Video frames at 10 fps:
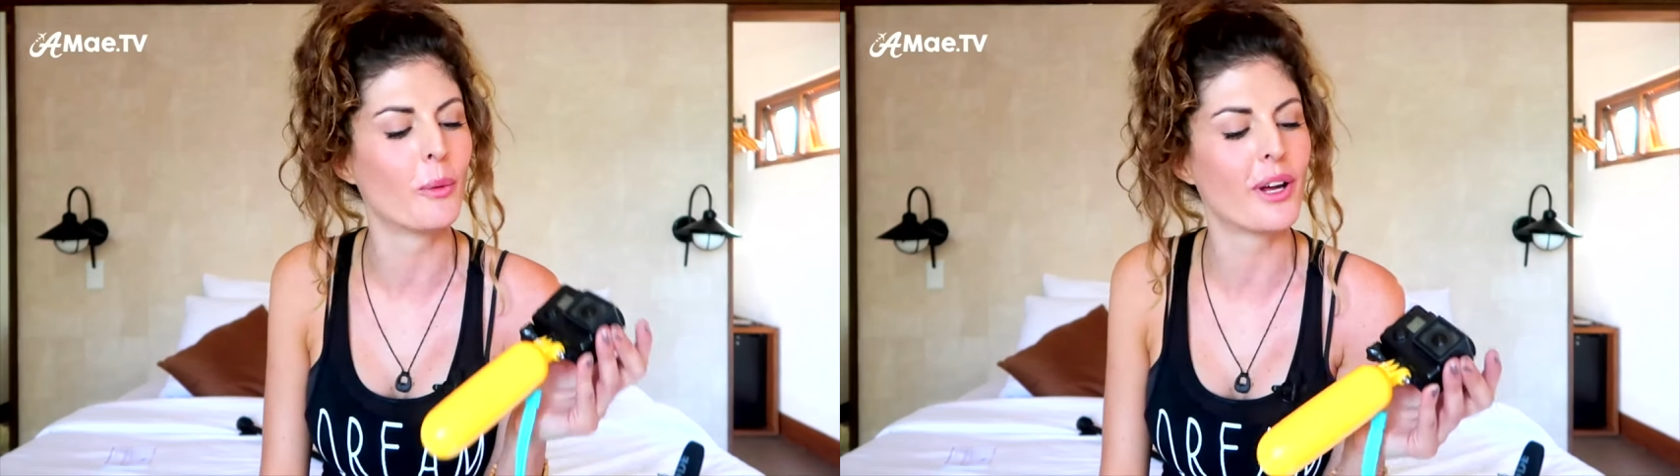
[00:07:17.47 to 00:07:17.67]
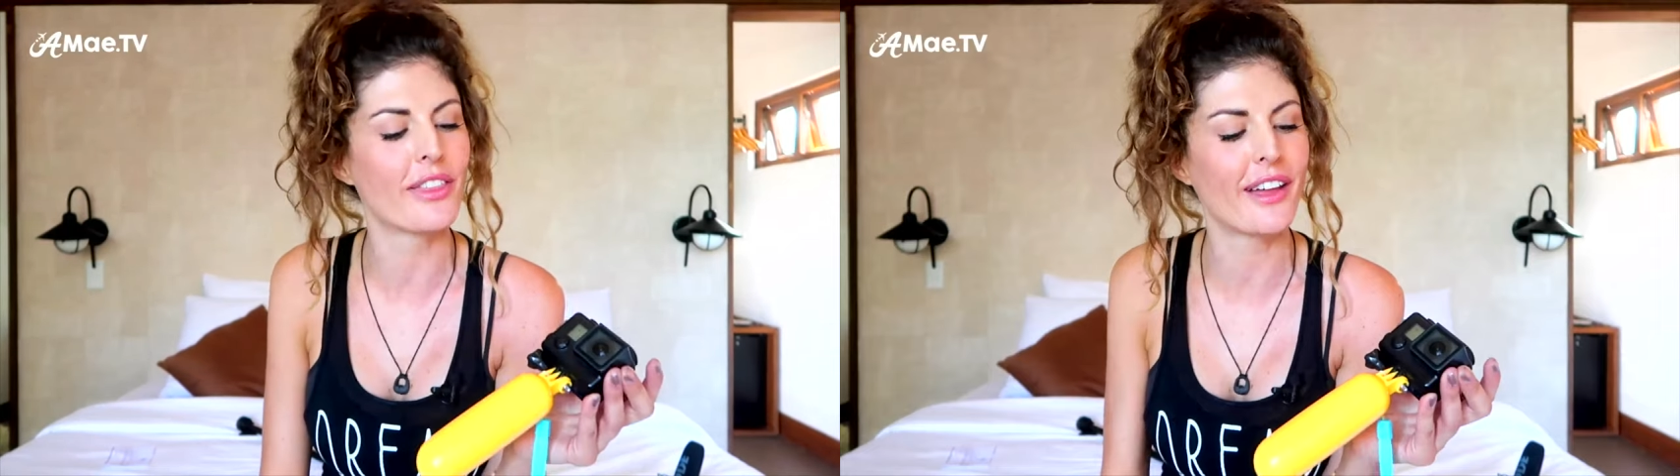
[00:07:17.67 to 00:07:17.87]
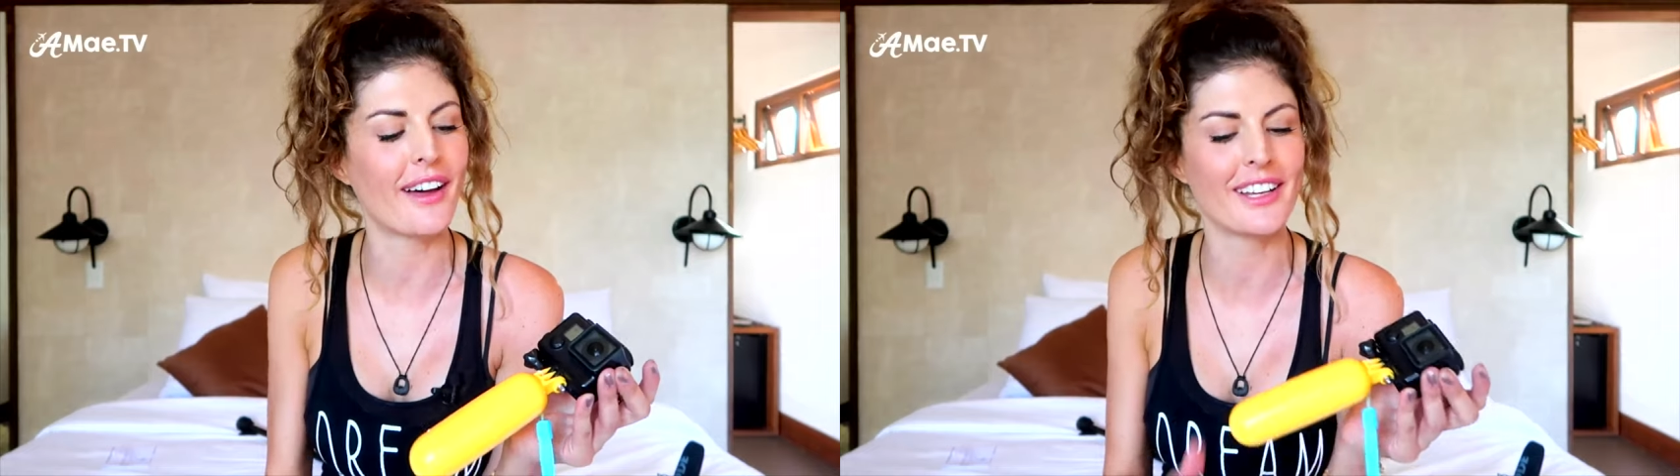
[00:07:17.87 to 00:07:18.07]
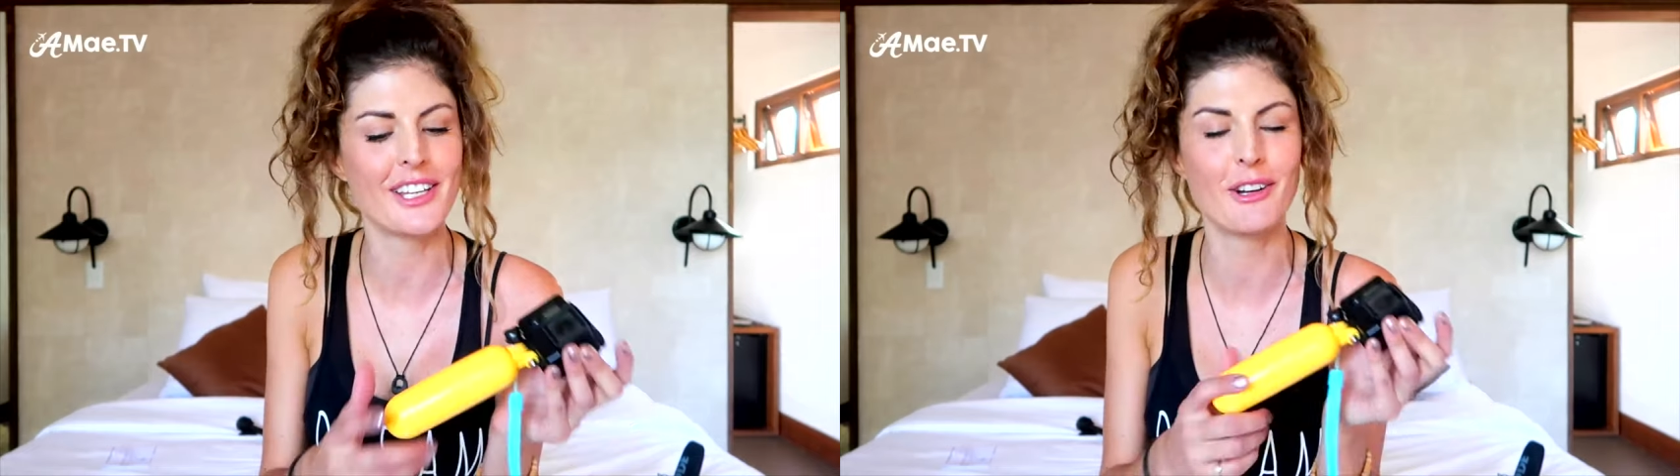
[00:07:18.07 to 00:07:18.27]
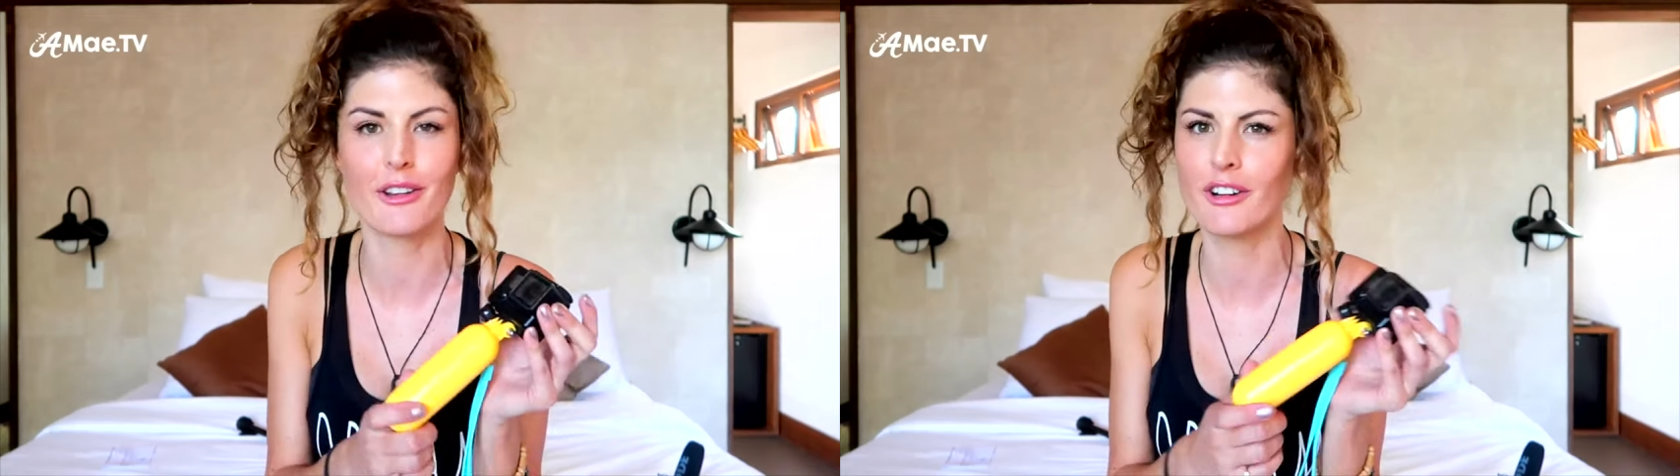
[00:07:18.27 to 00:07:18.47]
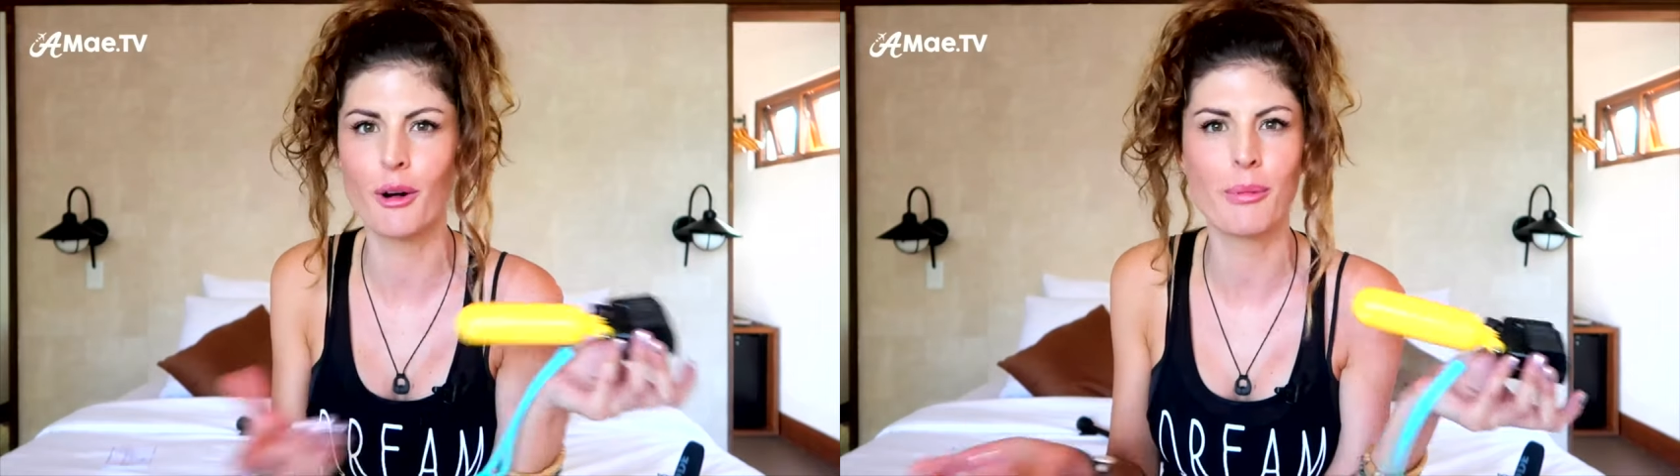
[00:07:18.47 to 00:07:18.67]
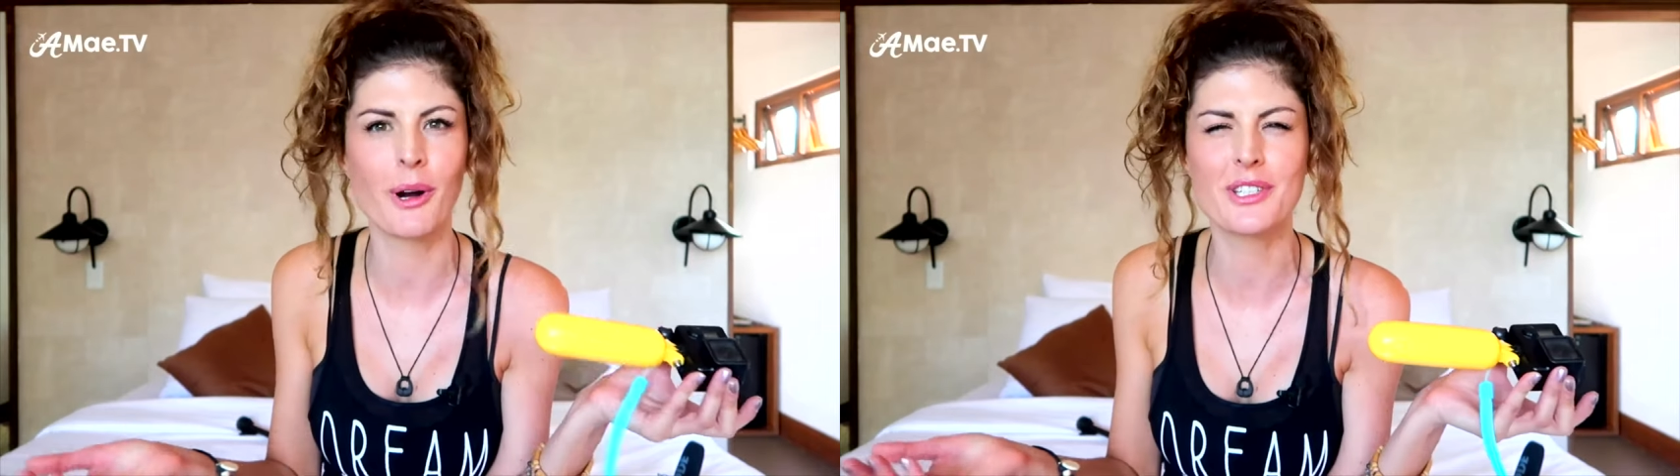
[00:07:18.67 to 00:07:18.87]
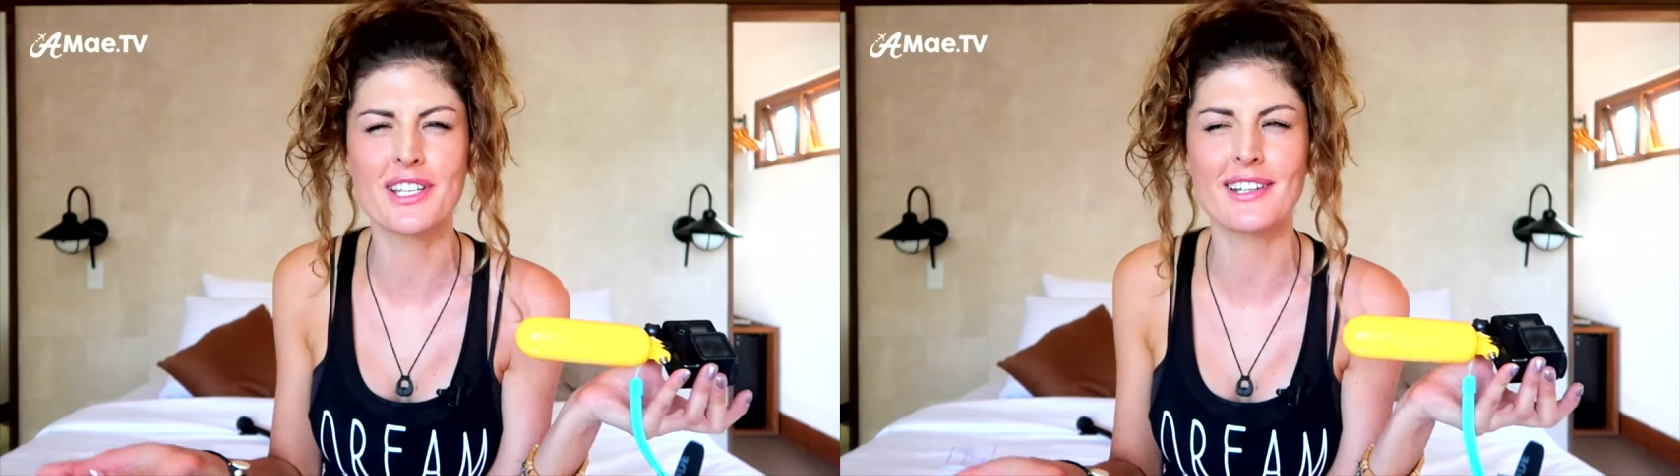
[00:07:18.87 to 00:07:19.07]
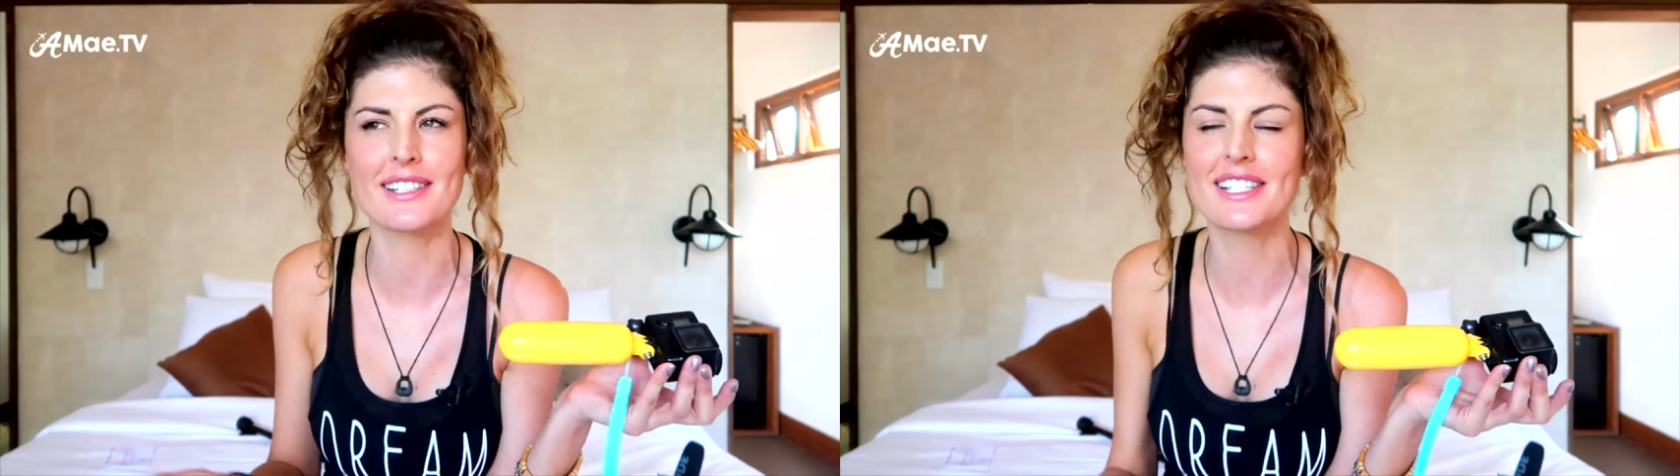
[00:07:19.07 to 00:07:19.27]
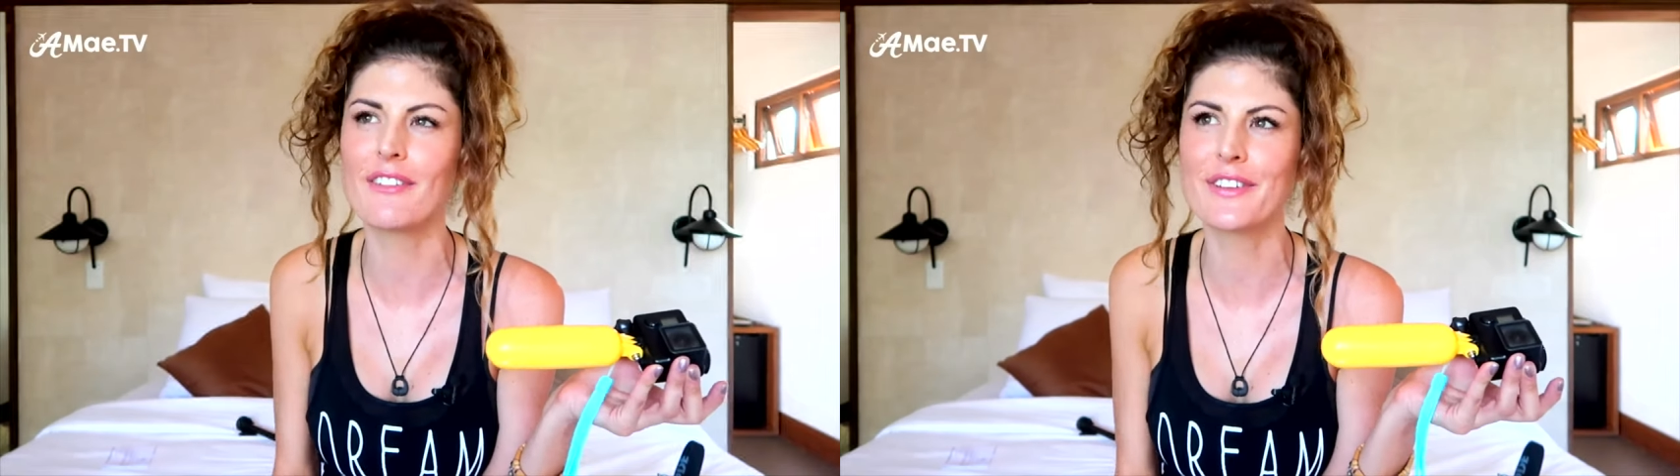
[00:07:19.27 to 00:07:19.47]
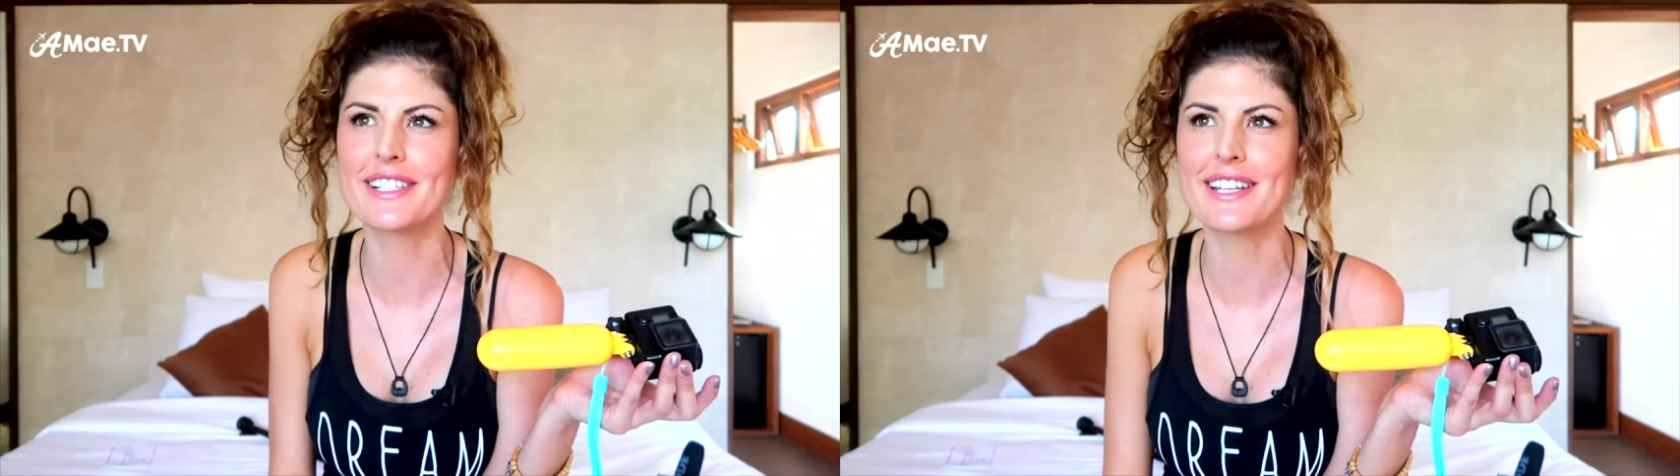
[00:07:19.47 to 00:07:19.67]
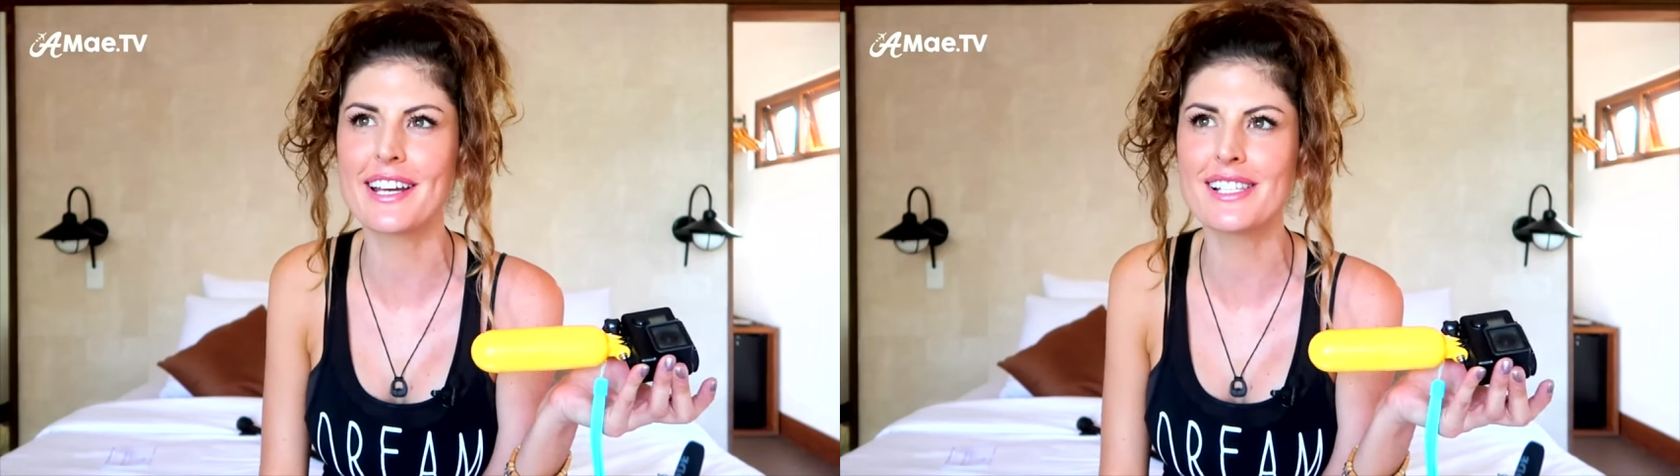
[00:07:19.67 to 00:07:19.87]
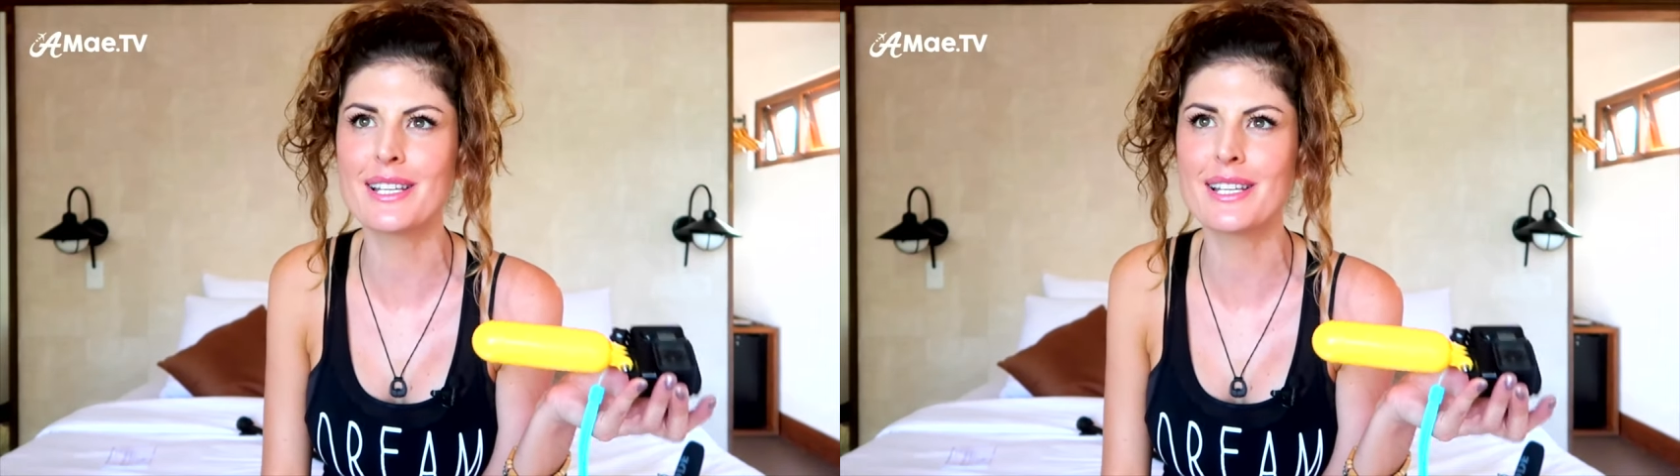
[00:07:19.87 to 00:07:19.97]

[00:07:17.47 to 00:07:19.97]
with their GoPro just on selfie sticks,